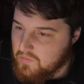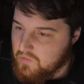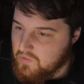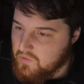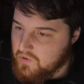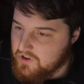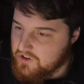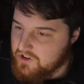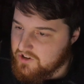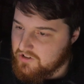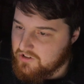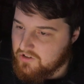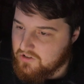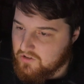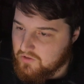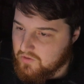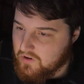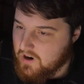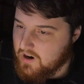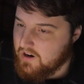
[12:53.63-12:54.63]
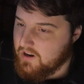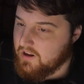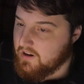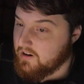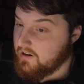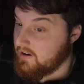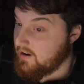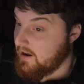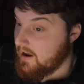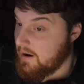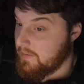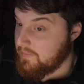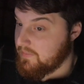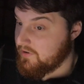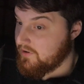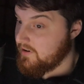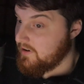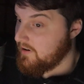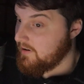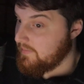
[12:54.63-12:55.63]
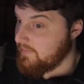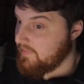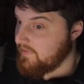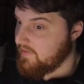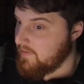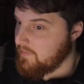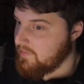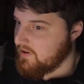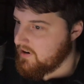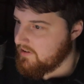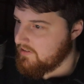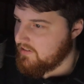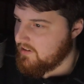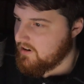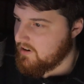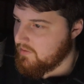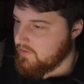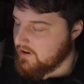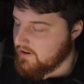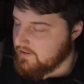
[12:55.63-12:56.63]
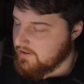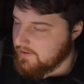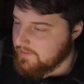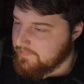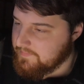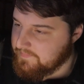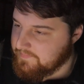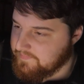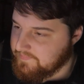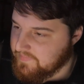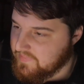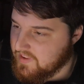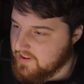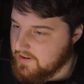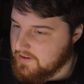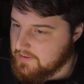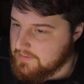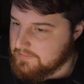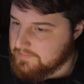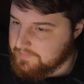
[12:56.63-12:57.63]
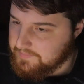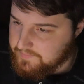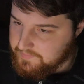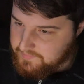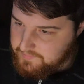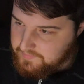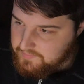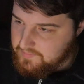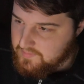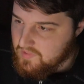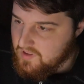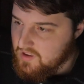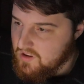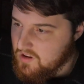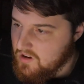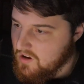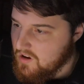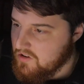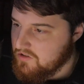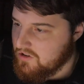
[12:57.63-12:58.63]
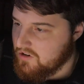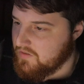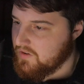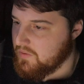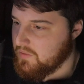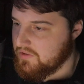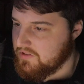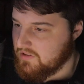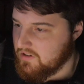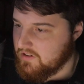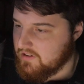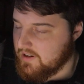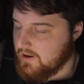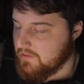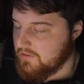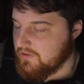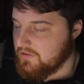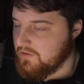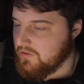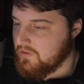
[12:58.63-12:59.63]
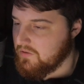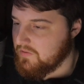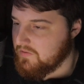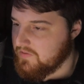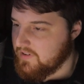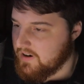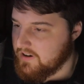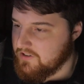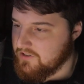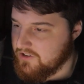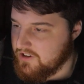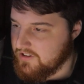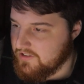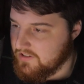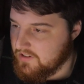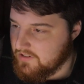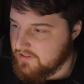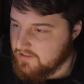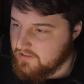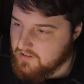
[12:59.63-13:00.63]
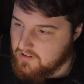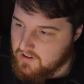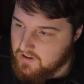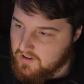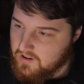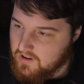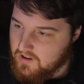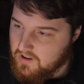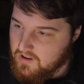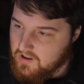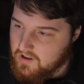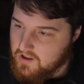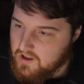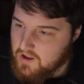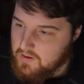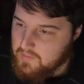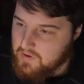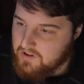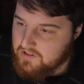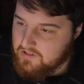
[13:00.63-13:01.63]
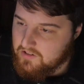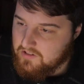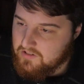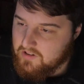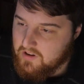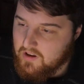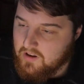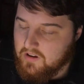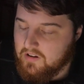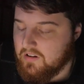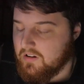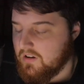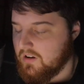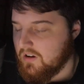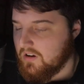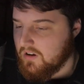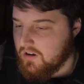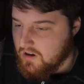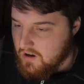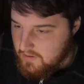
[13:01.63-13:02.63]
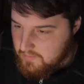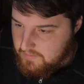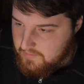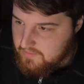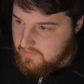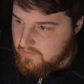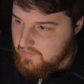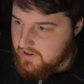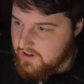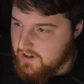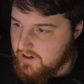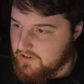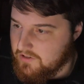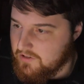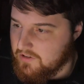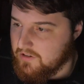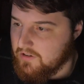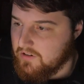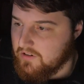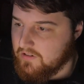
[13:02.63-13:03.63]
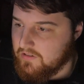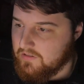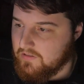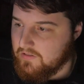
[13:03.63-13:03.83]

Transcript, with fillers: when Jesus arrived at Capernaum, if I'm pronouncing that correctly, a servant was sent out to find Jesus and basically say, "Come, we need you to."